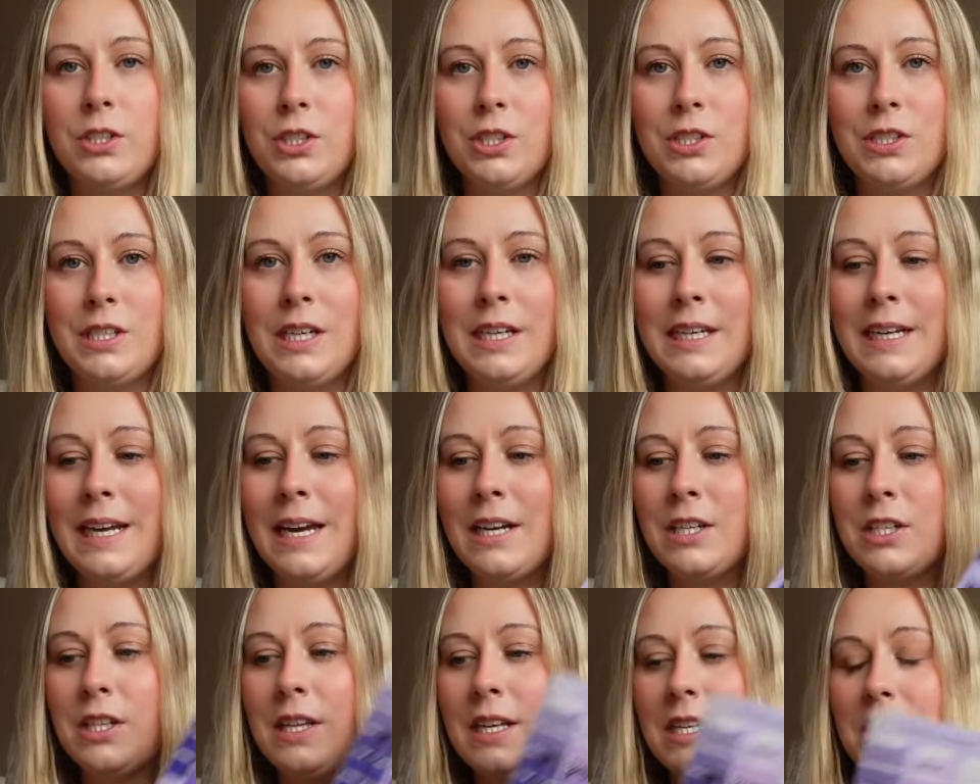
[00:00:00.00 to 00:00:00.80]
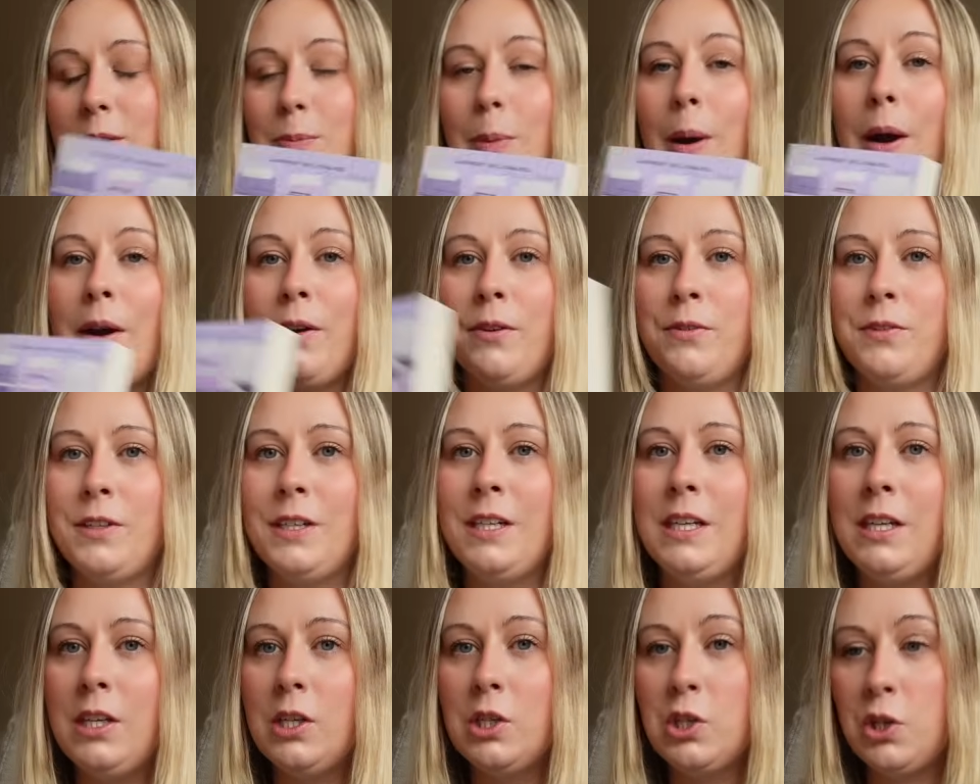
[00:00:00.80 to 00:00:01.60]
Just didn't get to this, but I
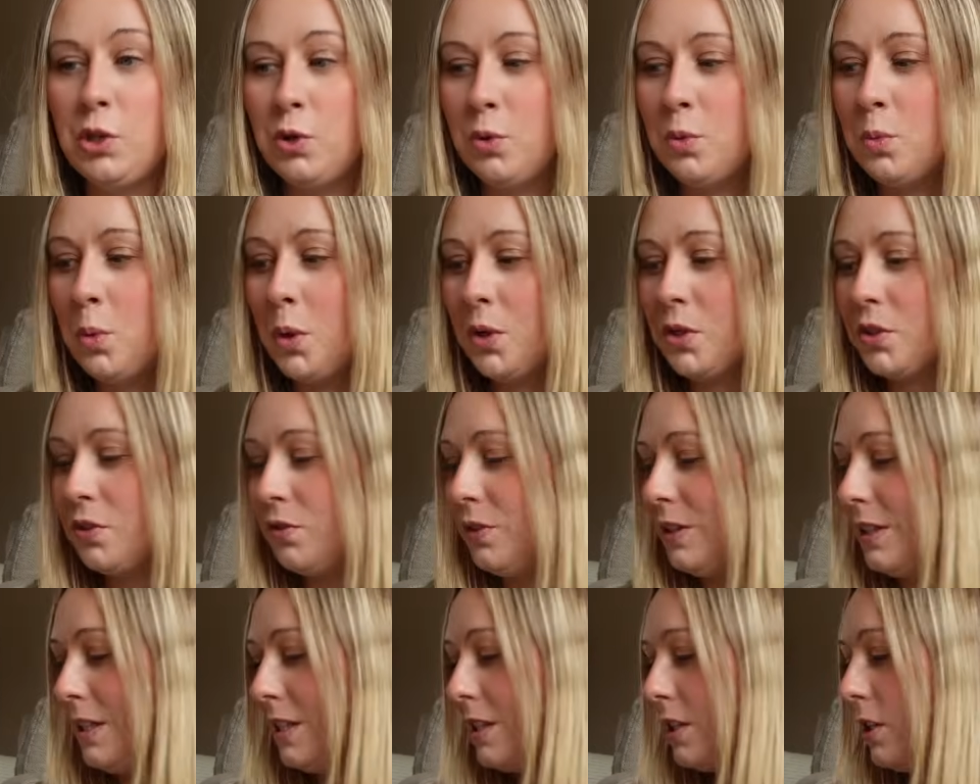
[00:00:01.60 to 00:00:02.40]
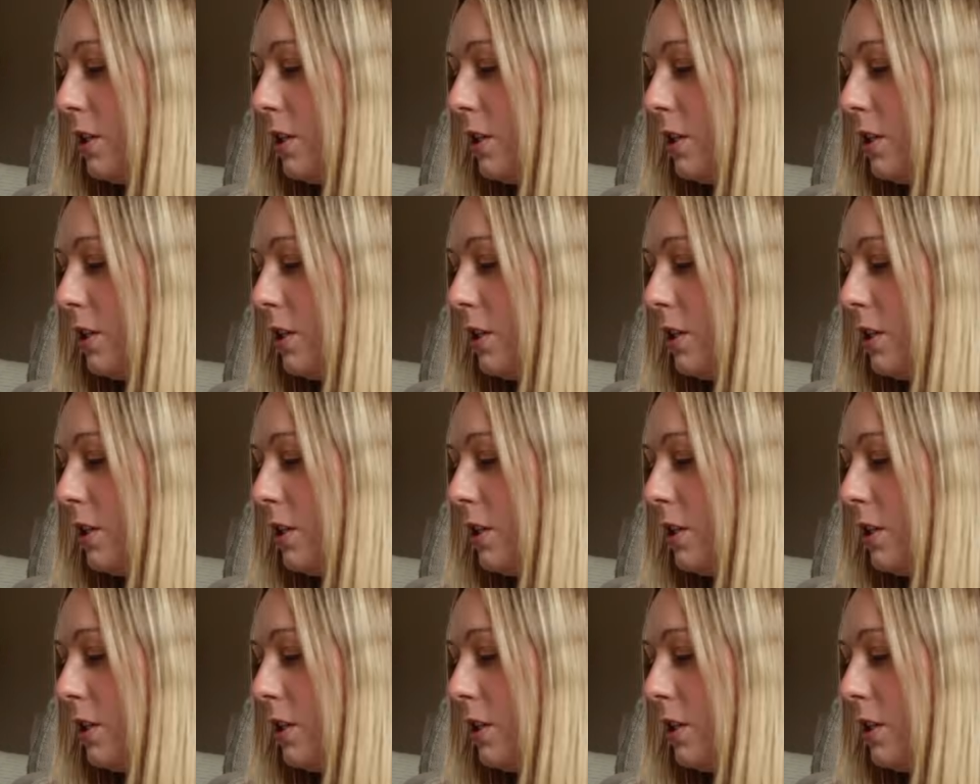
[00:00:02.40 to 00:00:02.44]
really do want to read it